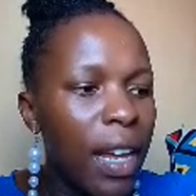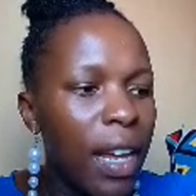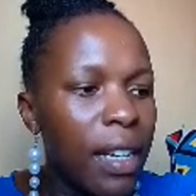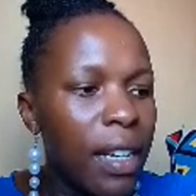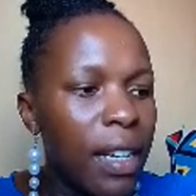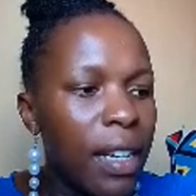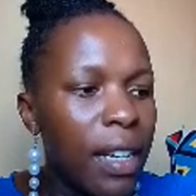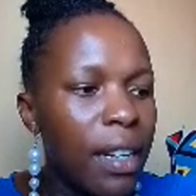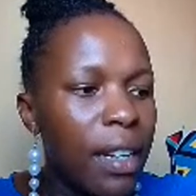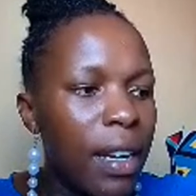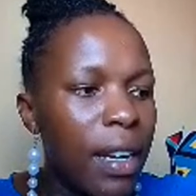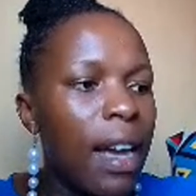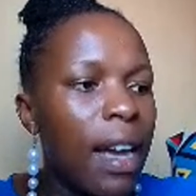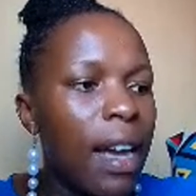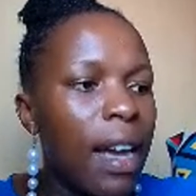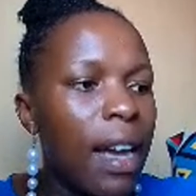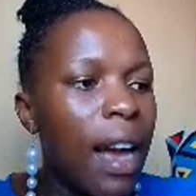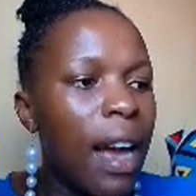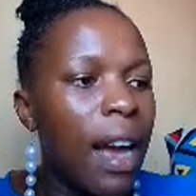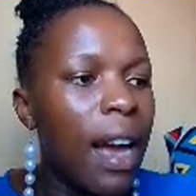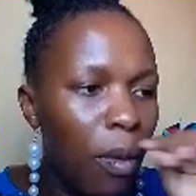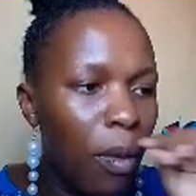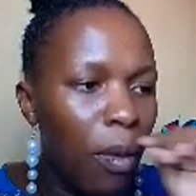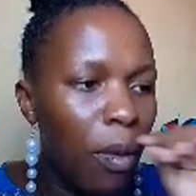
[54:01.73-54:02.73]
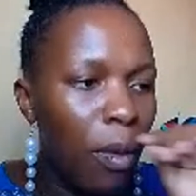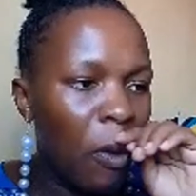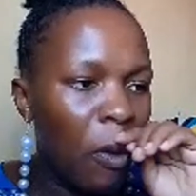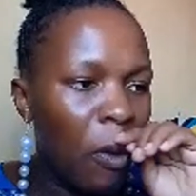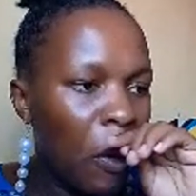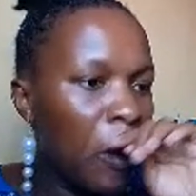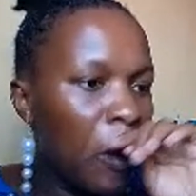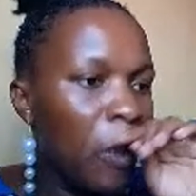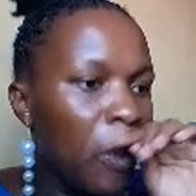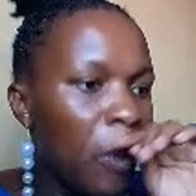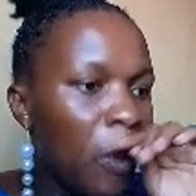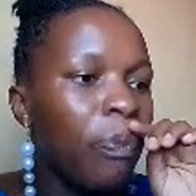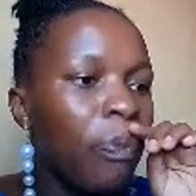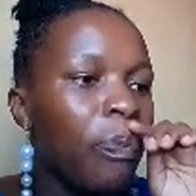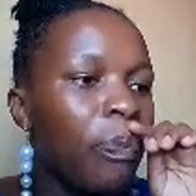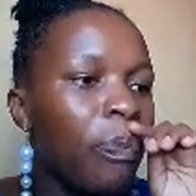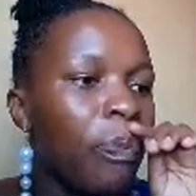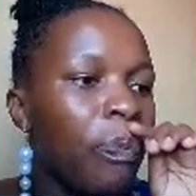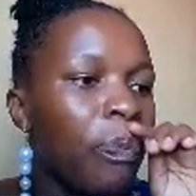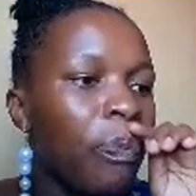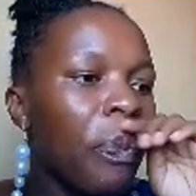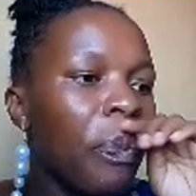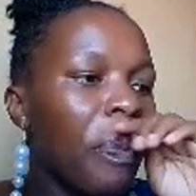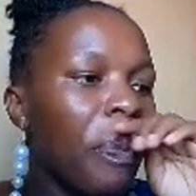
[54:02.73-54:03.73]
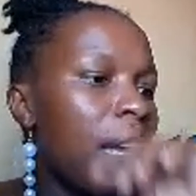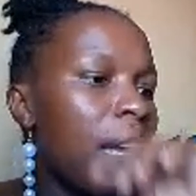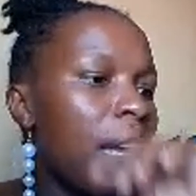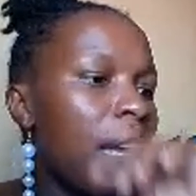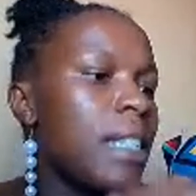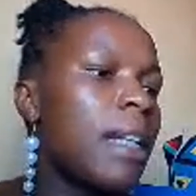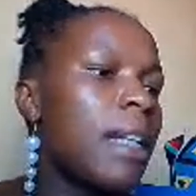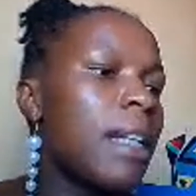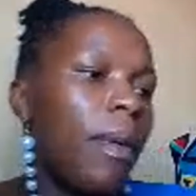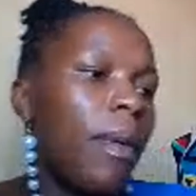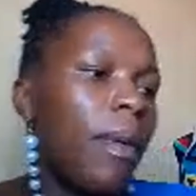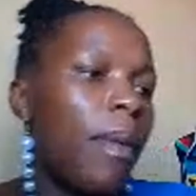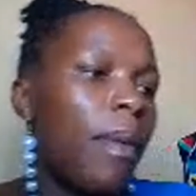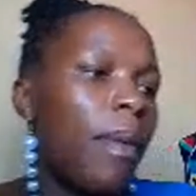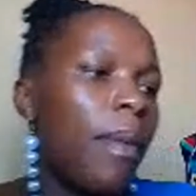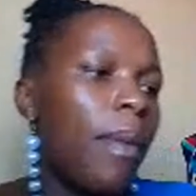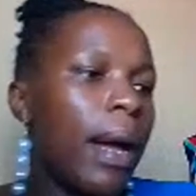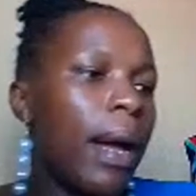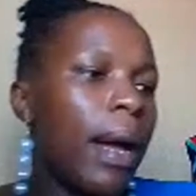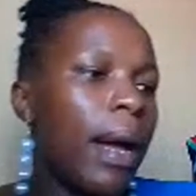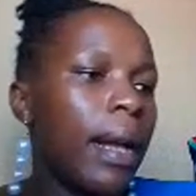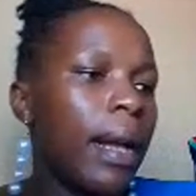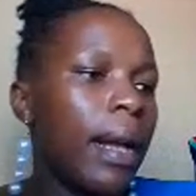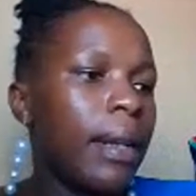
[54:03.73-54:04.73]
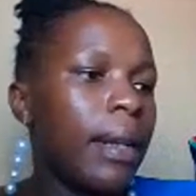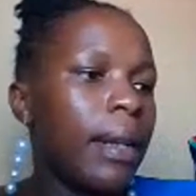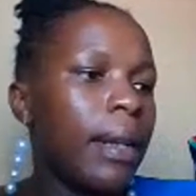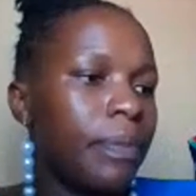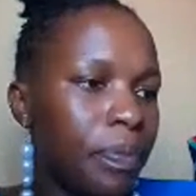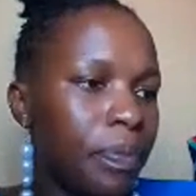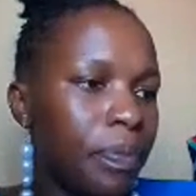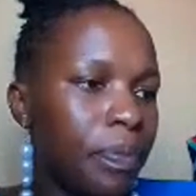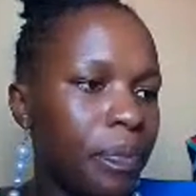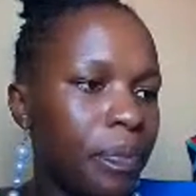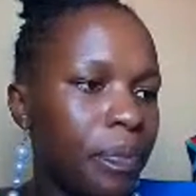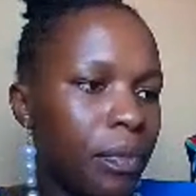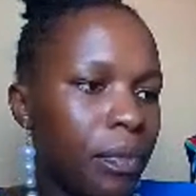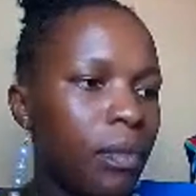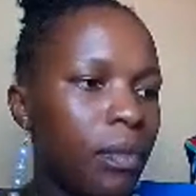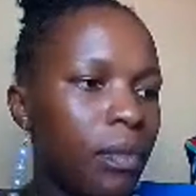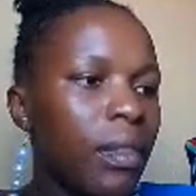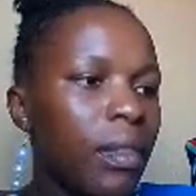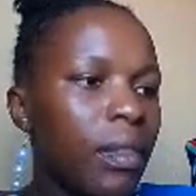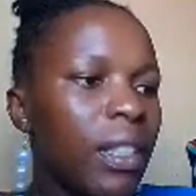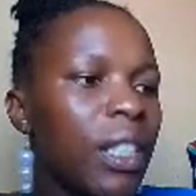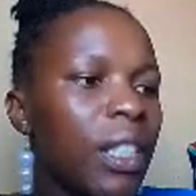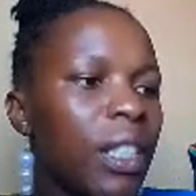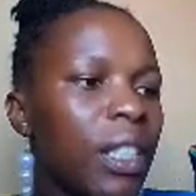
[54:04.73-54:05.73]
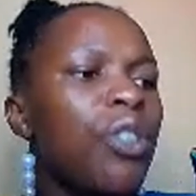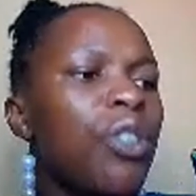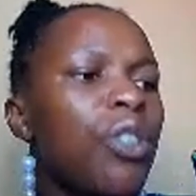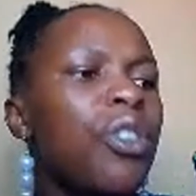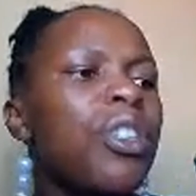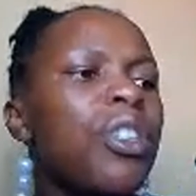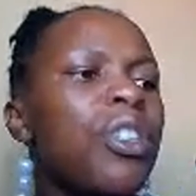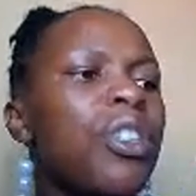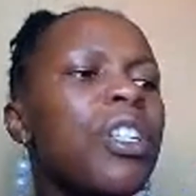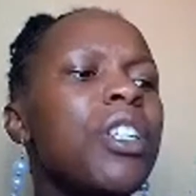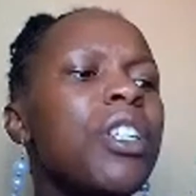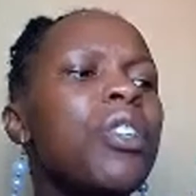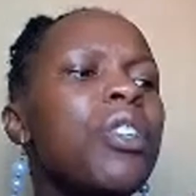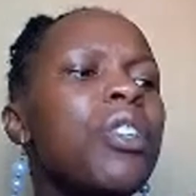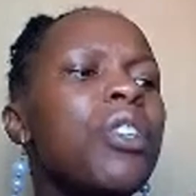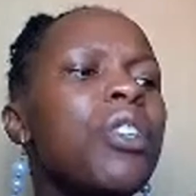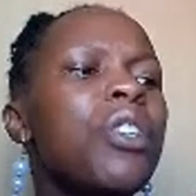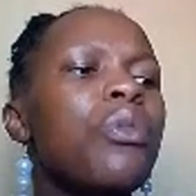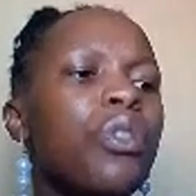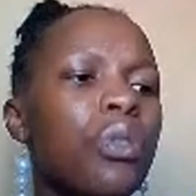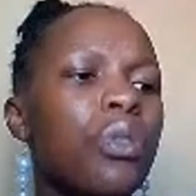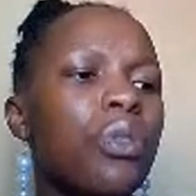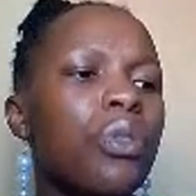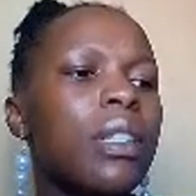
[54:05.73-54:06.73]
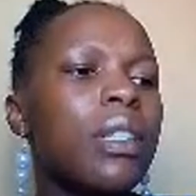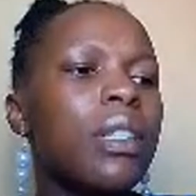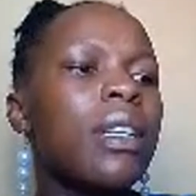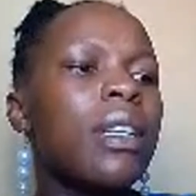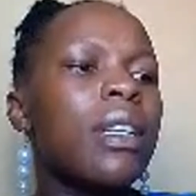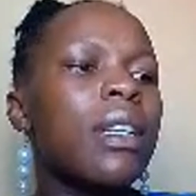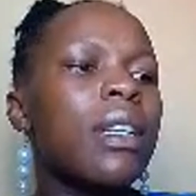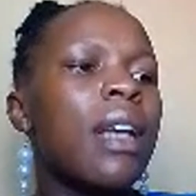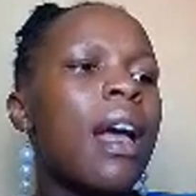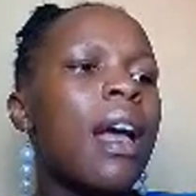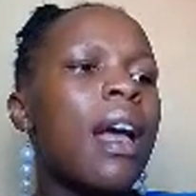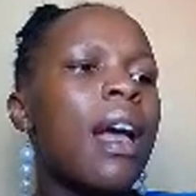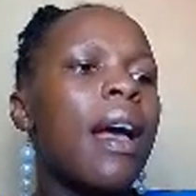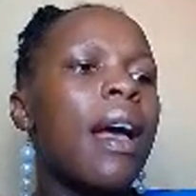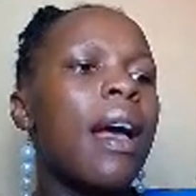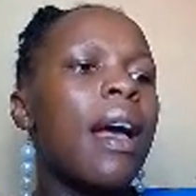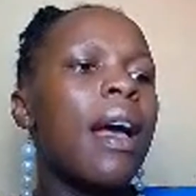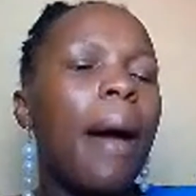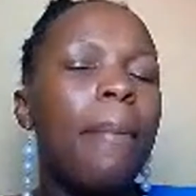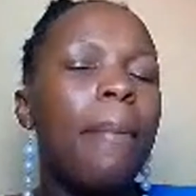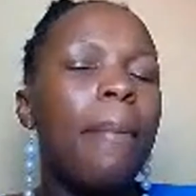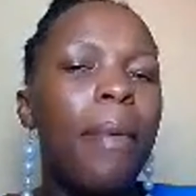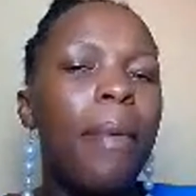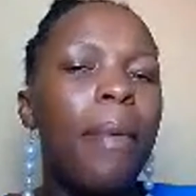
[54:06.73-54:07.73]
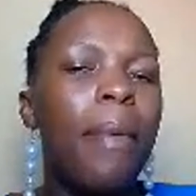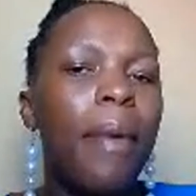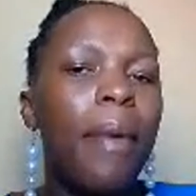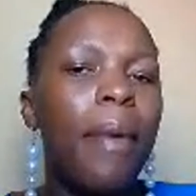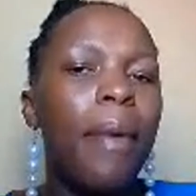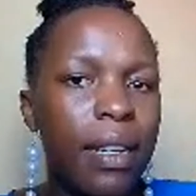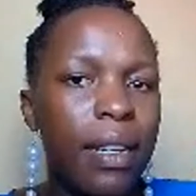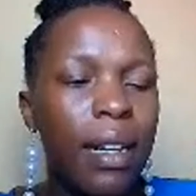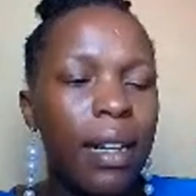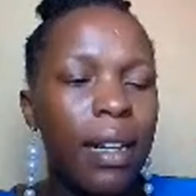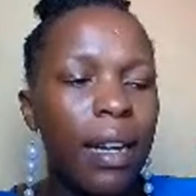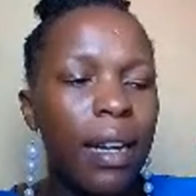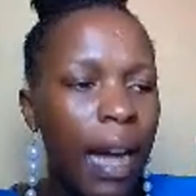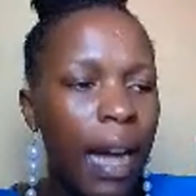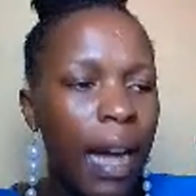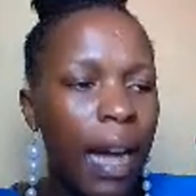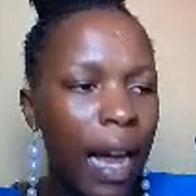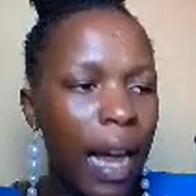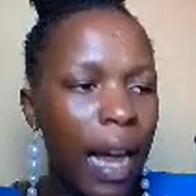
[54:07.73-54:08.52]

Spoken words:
a portfolio? Is number one, you need to choose a brand color.